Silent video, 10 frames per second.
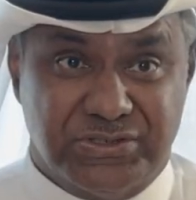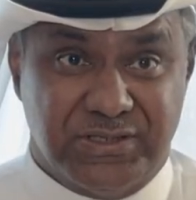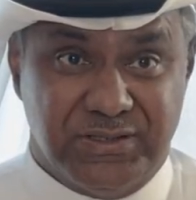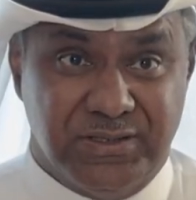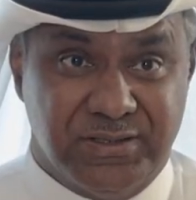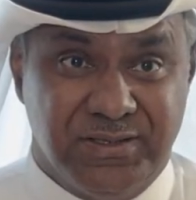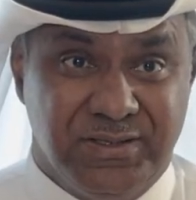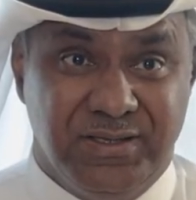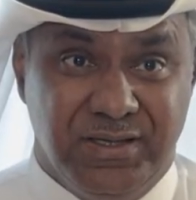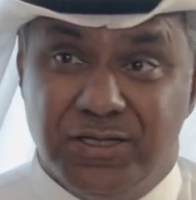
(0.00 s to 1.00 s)
And I think
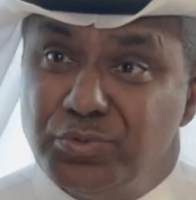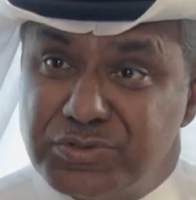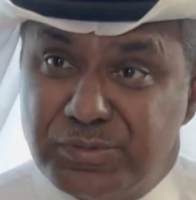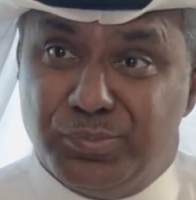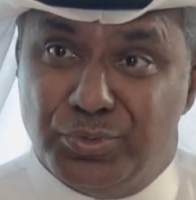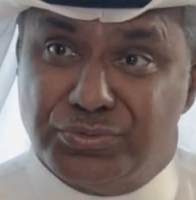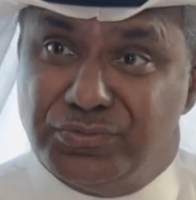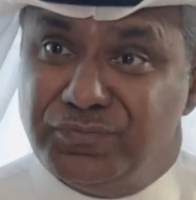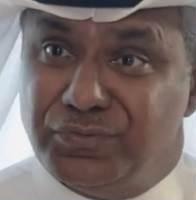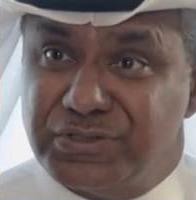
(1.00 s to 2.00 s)
it was
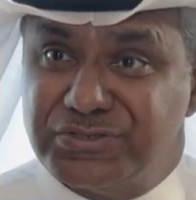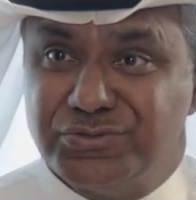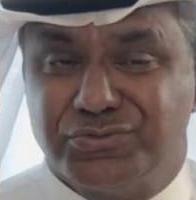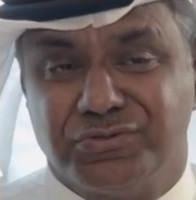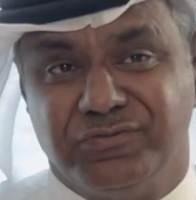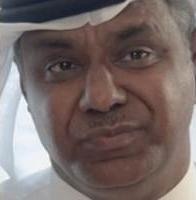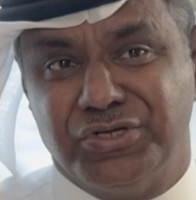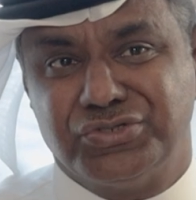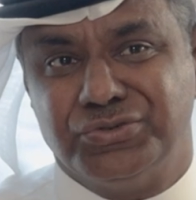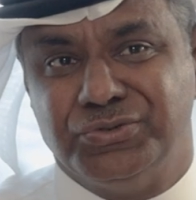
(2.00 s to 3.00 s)
important for us to sort of
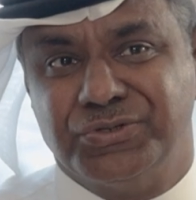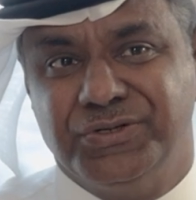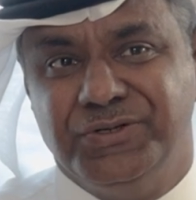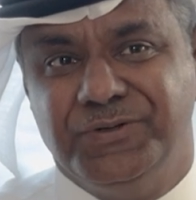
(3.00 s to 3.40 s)
make sure